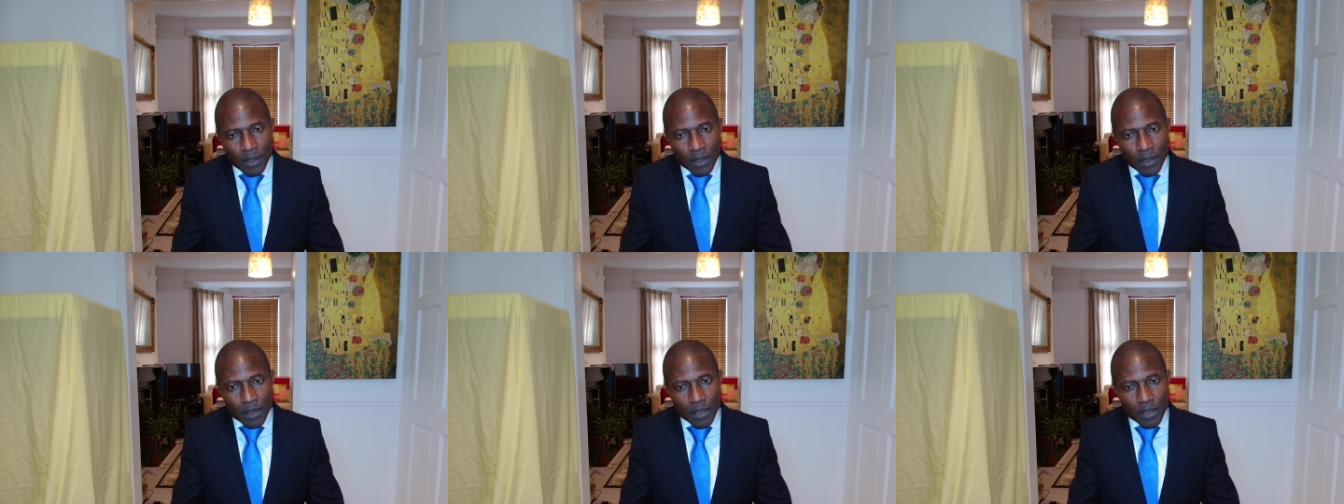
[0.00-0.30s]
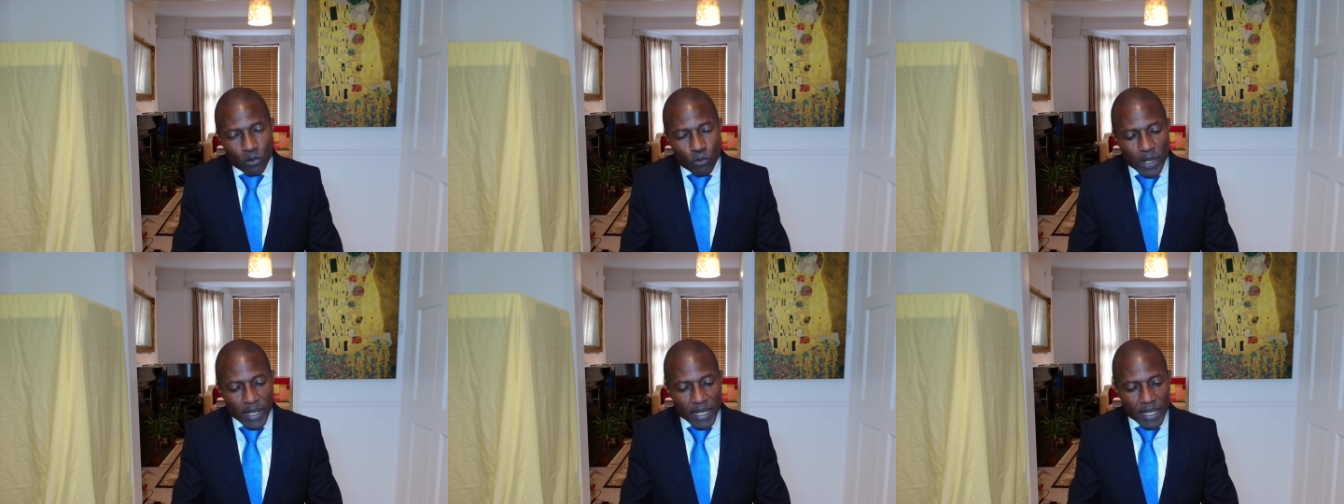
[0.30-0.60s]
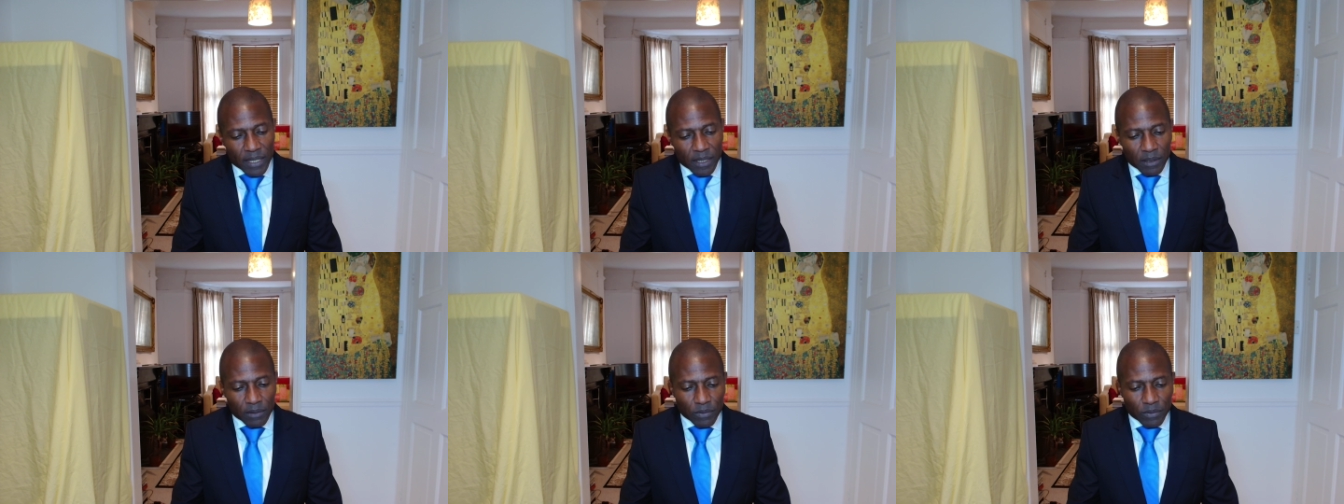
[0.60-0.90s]
In
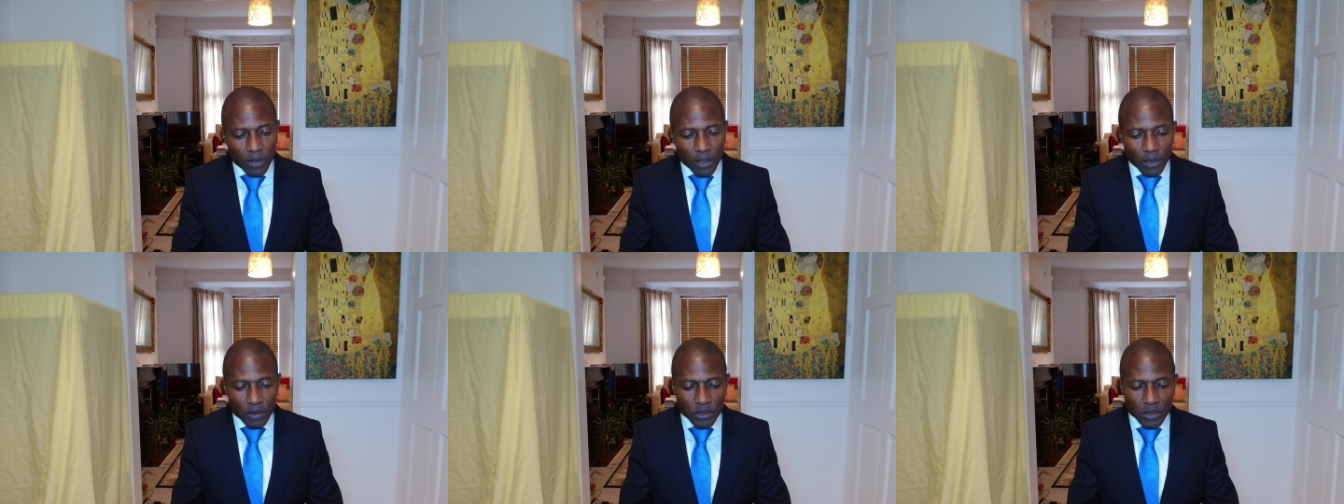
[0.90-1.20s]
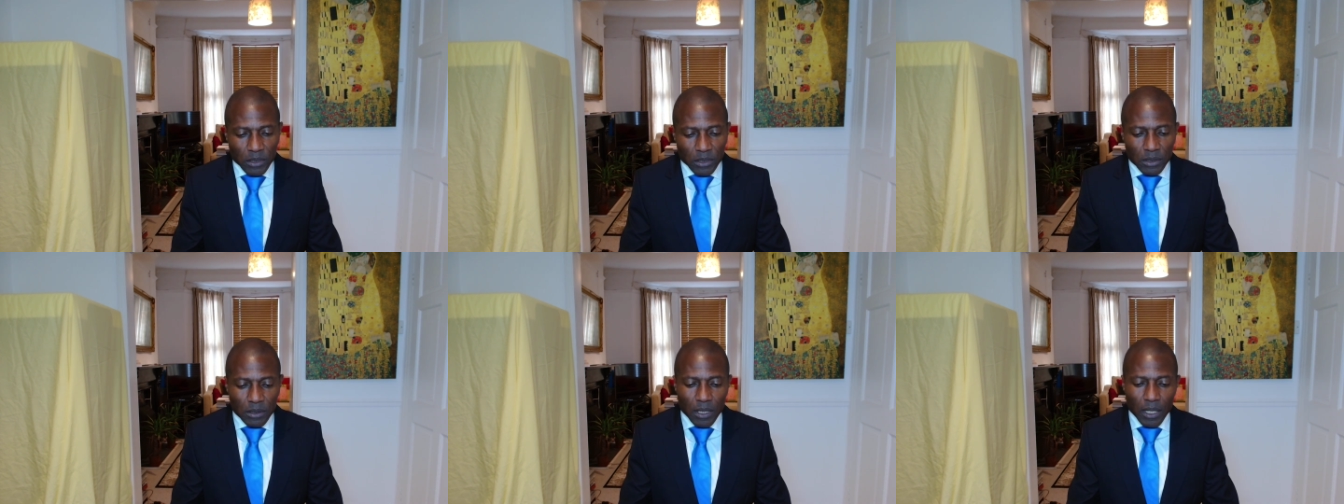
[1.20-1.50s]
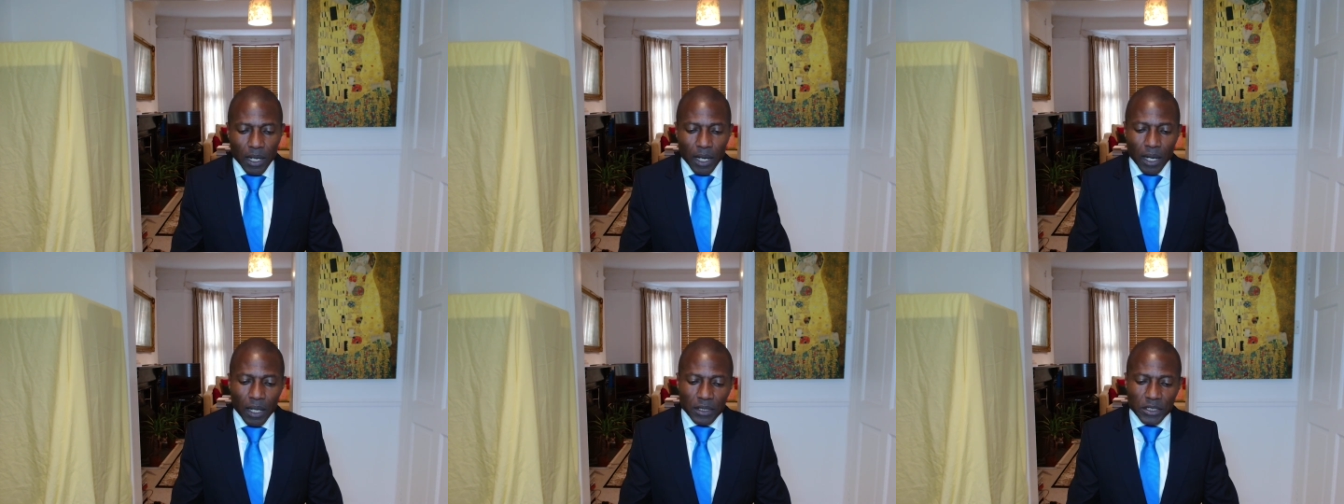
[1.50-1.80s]
reading of Goss
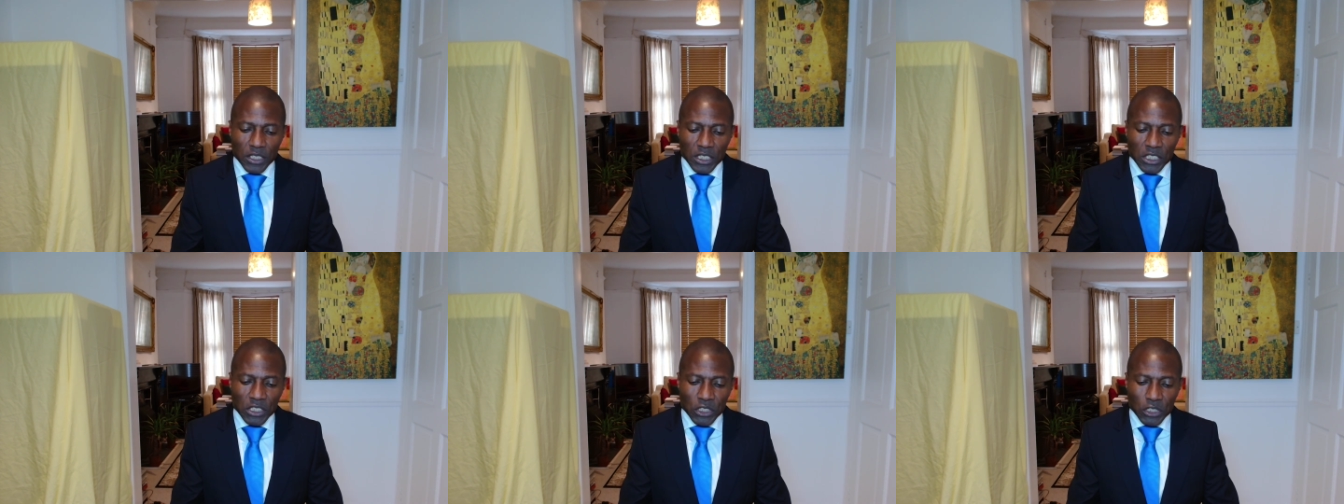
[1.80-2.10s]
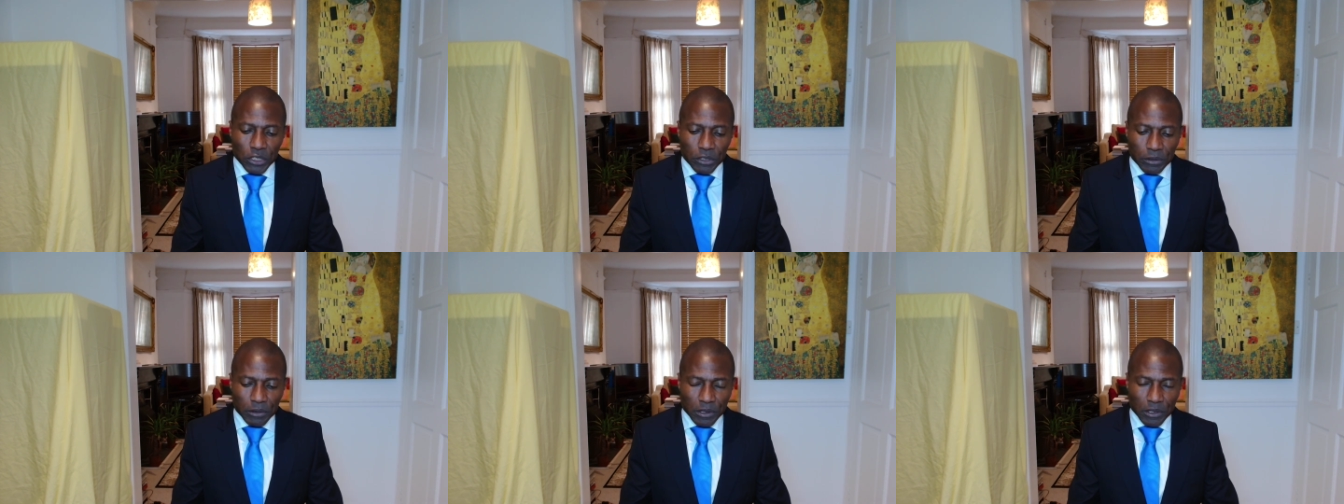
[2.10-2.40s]
asking jurors